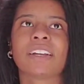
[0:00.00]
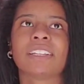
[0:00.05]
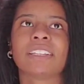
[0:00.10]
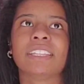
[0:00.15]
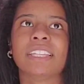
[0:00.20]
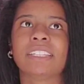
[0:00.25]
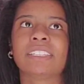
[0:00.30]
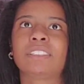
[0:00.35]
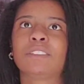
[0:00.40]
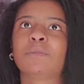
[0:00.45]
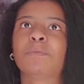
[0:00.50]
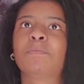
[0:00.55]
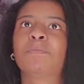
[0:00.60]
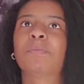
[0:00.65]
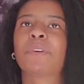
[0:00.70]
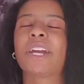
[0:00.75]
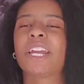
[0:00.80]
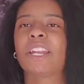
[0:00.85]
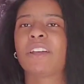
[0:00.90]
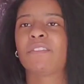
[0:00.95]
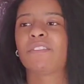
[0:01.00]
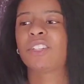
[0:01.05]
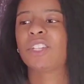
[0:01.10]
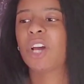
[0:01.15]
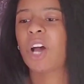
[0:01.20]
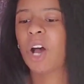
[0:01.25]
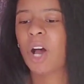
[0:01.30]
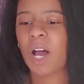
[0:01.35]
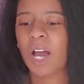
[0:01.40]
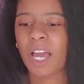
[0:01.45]
this breed of
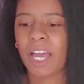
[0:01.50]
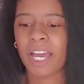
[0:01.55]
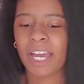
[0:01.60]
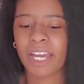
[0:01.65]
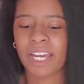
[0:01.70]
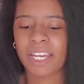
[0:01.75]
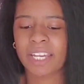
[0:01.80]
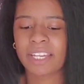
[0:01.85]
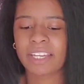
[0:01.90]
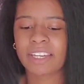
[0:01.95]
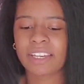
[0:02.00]
dog,